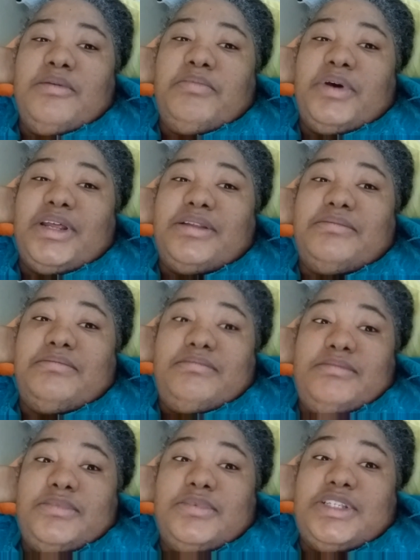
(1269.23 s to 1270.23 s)
But
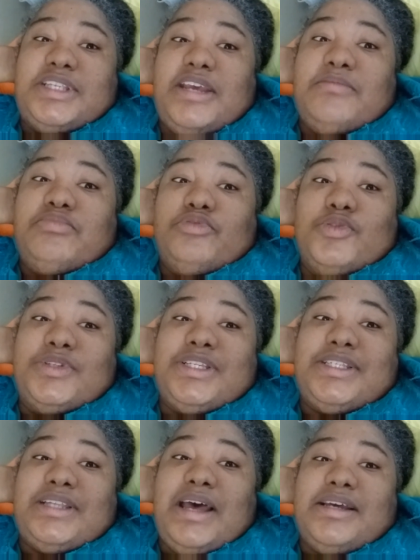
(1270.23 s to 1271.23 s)
say Bruce
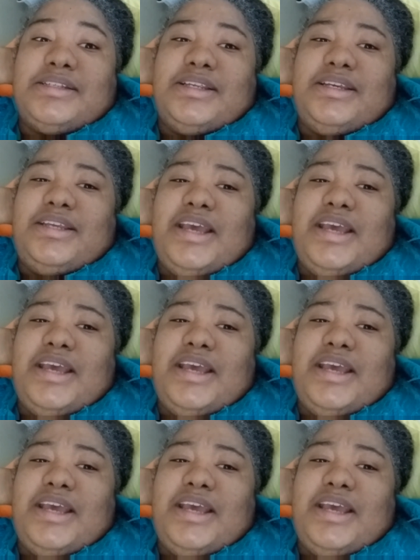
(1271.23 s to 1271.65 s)
is toxic?